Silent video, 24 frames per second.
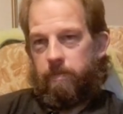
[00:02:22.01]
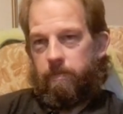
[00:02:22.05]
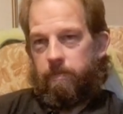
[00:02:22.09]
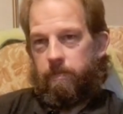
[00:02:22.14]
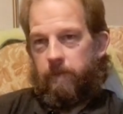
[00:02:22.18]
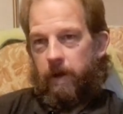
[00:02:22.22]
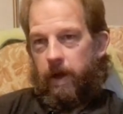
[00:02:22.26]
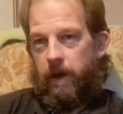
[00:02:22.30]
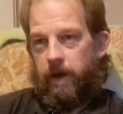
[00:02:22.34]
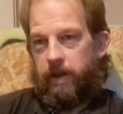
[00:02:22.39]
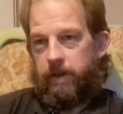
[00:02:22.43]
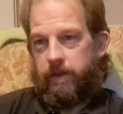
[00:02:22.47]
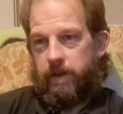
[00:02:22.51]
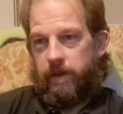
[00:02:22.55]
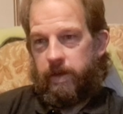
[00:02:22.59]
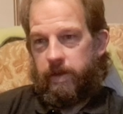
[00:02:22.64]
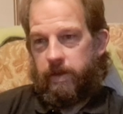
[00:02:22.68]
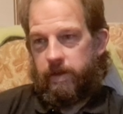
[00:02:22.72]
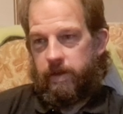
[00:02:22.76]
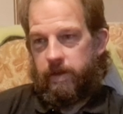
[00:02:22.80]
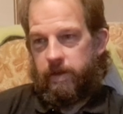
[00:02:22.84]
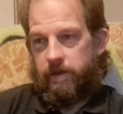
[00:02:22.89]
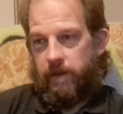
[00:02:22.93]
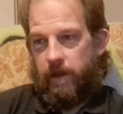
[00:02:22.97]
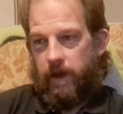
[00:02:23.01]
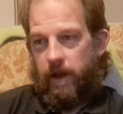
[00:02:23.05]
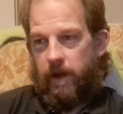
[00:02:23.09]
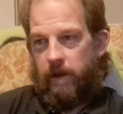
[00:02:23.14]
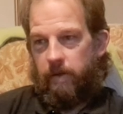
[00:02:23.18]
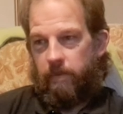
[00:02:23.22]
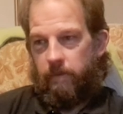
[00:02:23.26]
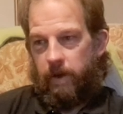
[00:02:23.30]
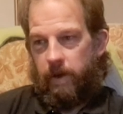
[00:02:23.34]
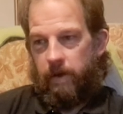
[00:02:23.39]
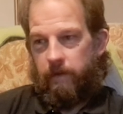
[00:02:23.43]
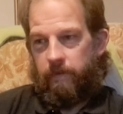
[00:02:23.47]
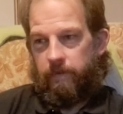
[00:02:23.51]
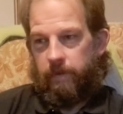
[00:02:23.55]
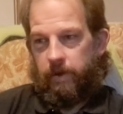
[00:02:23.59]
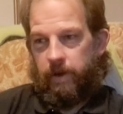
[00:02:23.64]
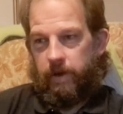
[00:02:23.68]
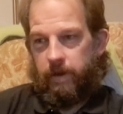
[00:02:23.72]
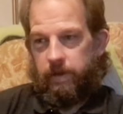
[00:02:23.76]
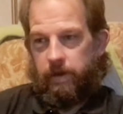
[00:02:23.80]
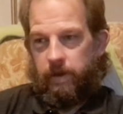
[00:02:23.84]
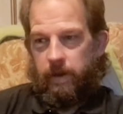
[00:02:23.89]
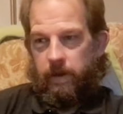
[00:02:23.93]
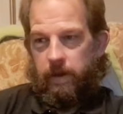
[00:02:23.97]
parties to start with,
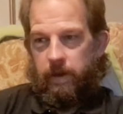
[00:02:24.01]
because